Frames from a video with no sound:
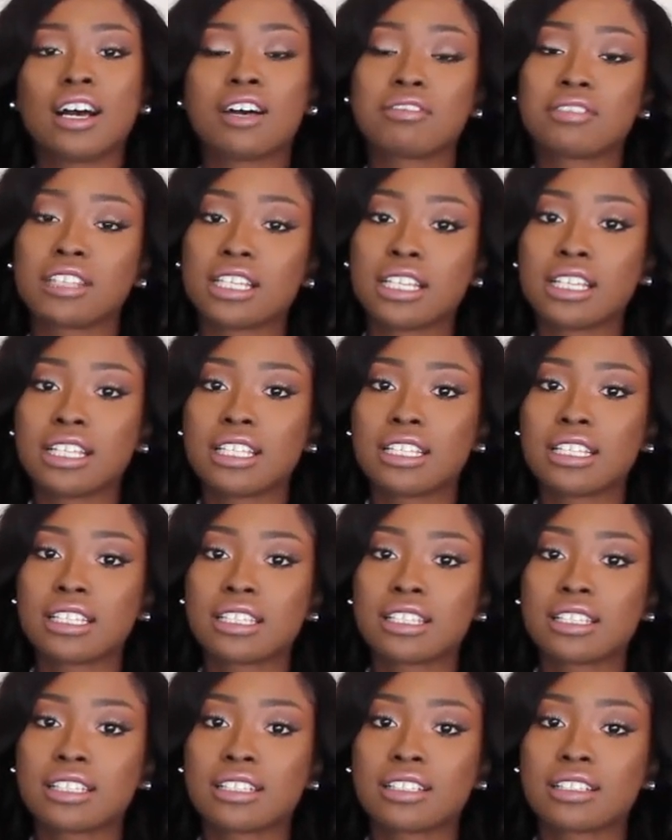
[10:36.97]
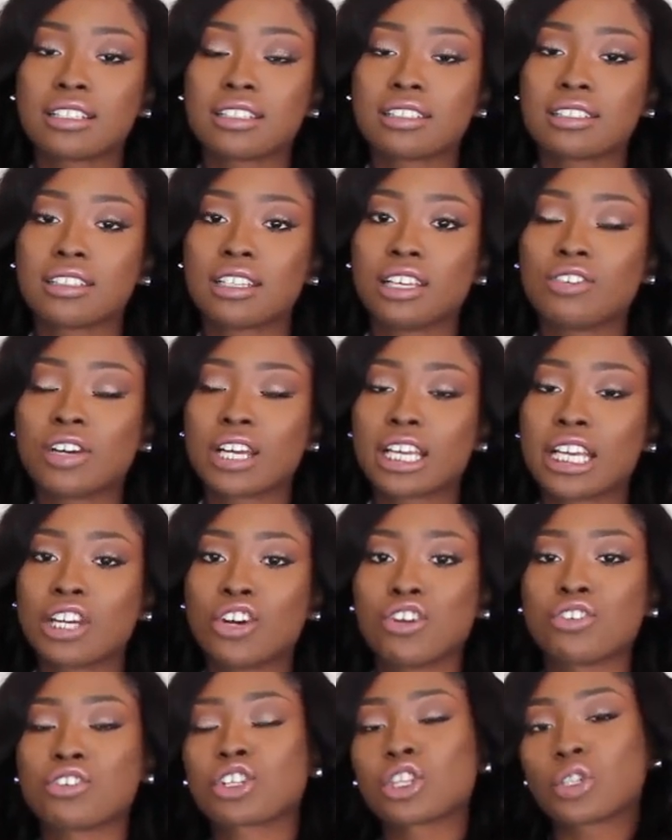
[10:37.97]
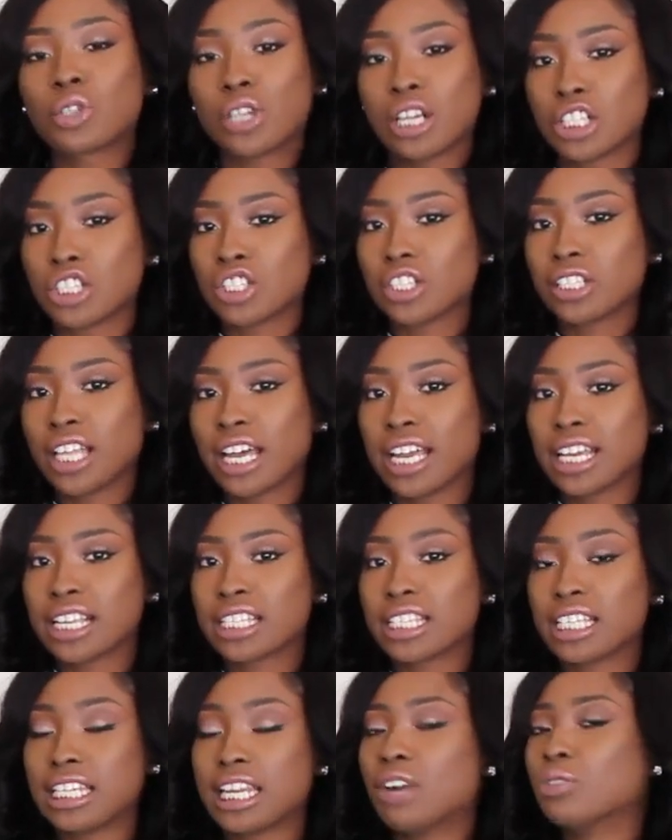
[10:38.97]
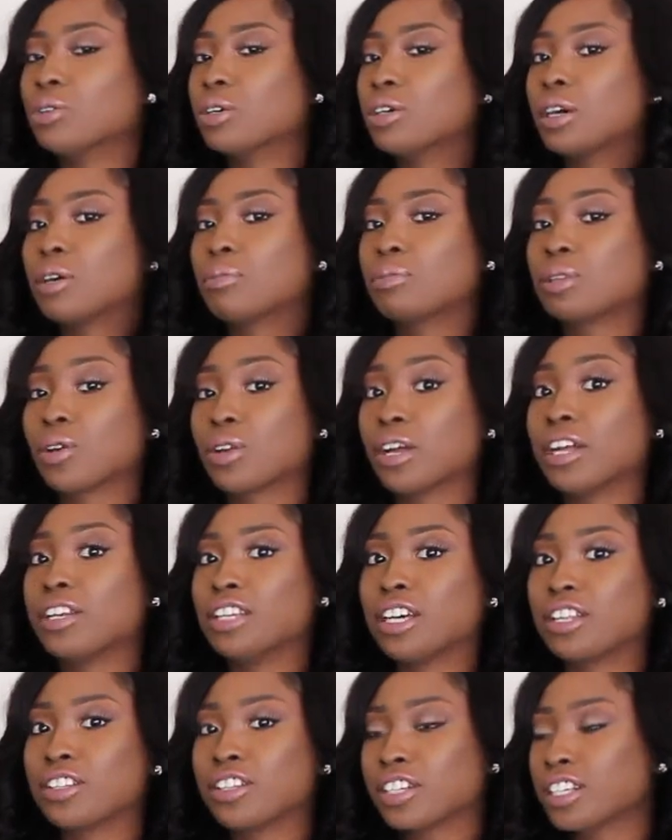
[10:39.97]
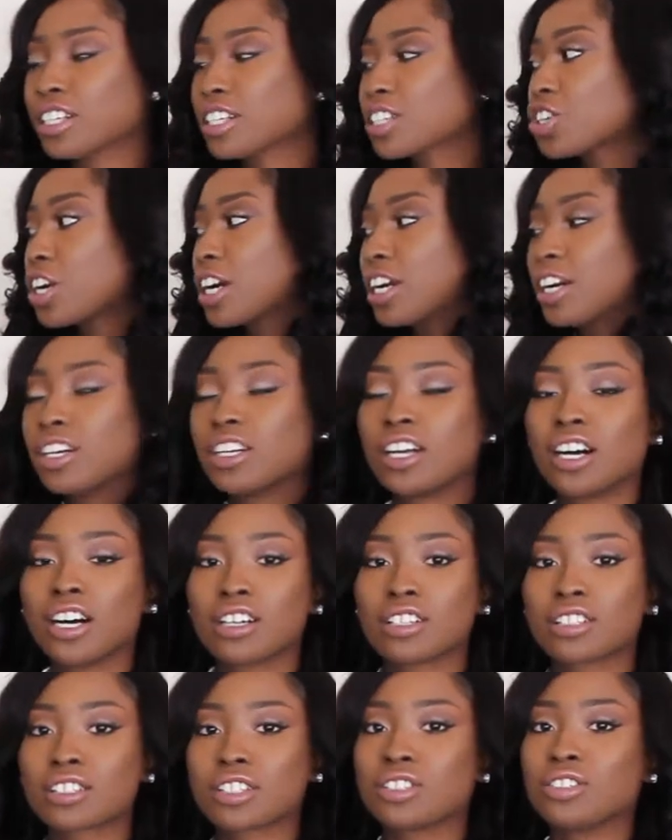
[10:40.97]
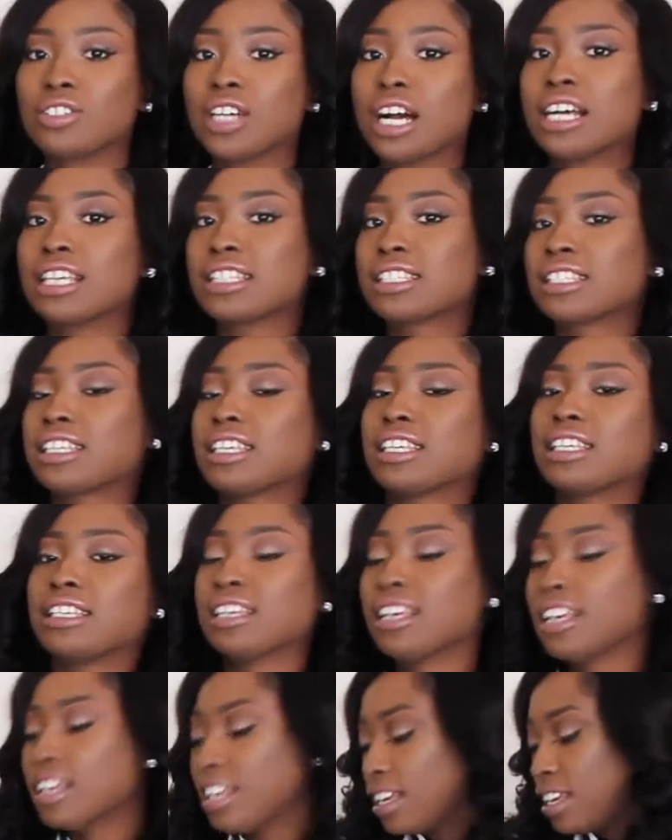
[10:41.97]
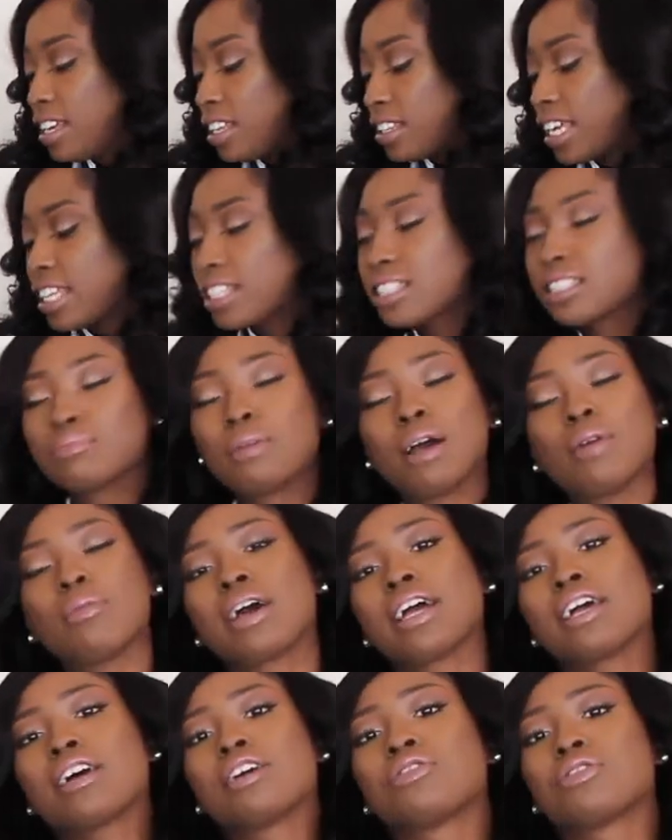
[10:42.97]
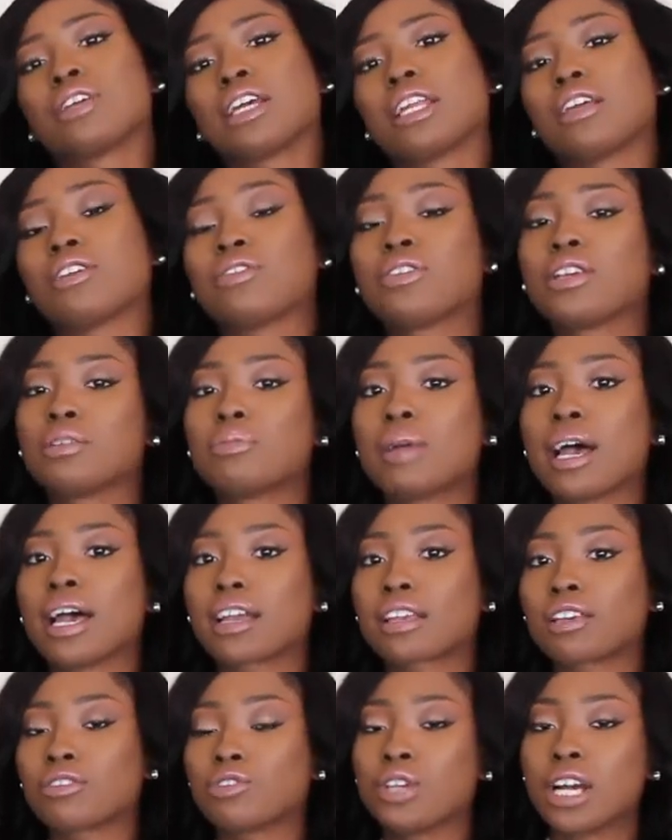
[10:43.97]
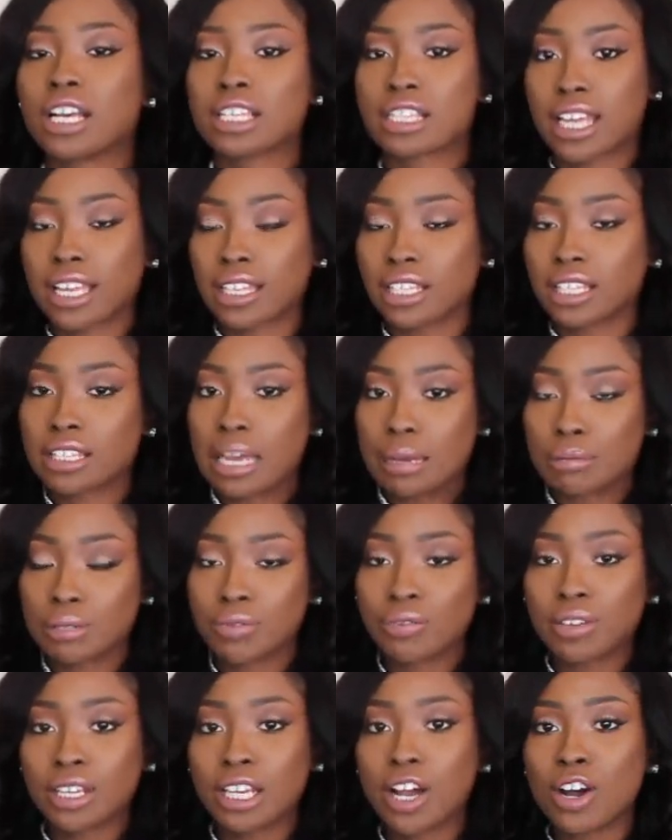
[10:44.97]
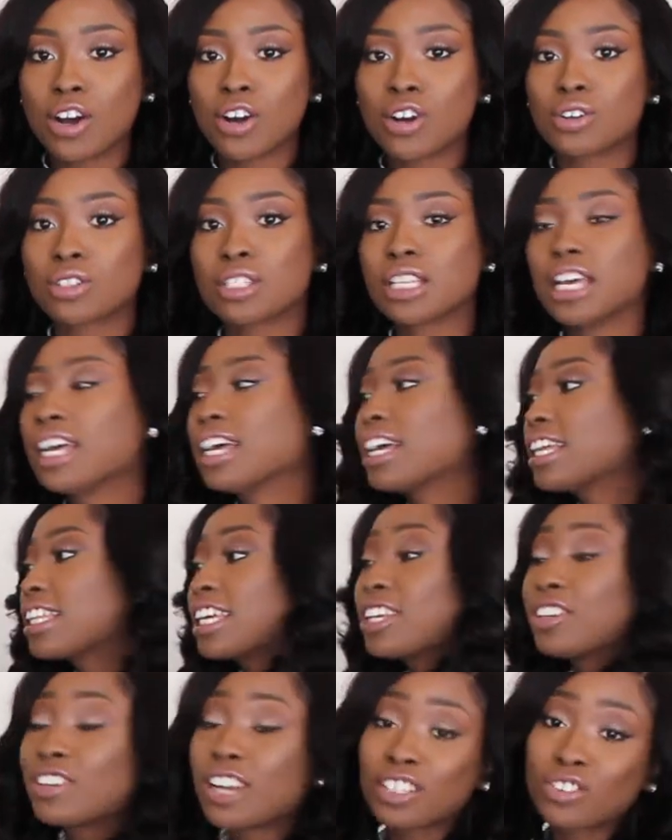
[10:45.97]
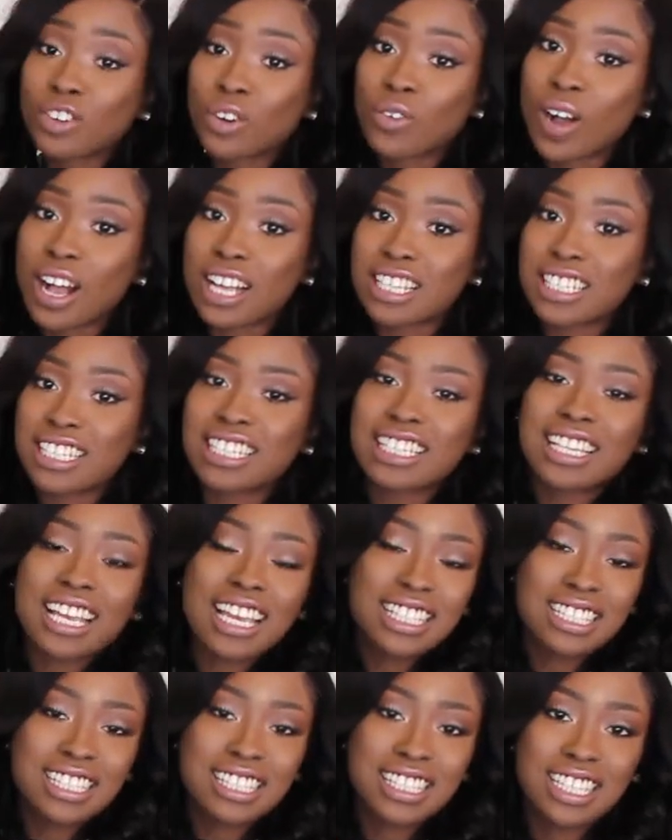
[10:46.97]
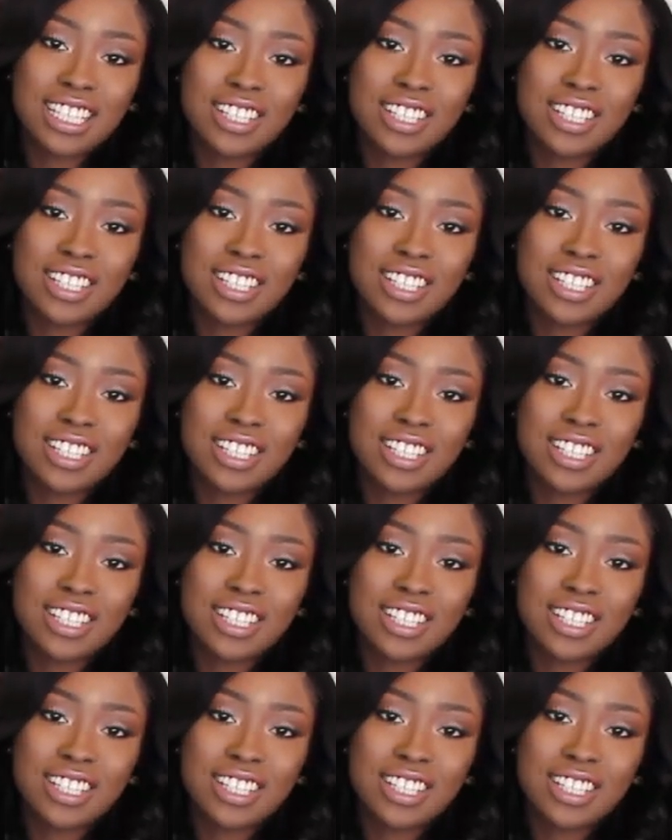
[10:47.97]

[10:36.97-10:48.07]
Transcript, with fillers: of these. If I get over three hundred likes, then I will upload another try-on haul so you guys can... That's my way of getting feedback if you guys like these types of videos. Thank you guys for watching, and